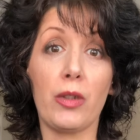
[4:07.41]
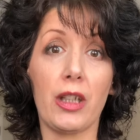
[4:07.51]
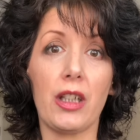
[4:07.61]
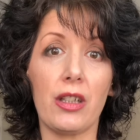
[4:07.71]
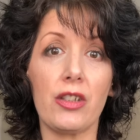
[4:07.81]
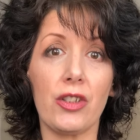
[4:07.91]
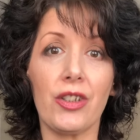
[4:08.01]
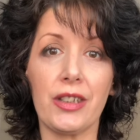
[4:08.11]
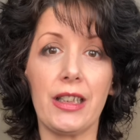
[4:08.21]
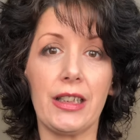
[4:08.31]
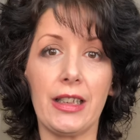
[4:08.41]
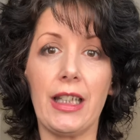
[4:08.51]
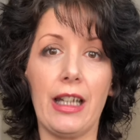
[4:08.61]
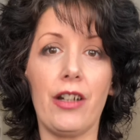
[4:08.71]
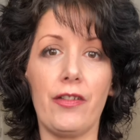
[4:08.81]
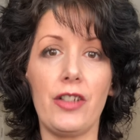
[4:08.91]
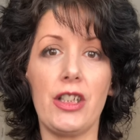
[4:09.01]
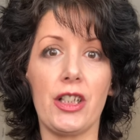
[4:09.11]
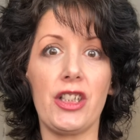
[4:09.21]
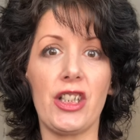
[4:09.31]
the toxicity out of your
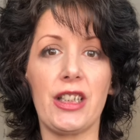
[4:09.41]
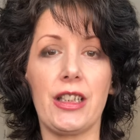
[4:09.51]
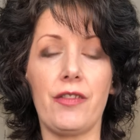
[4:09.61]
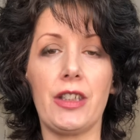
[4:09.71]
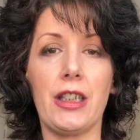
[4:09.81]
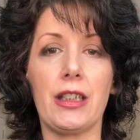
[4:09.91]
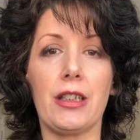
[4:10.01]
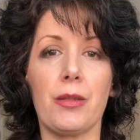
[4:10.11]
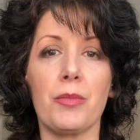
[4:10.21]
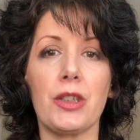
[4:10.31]
digestive system.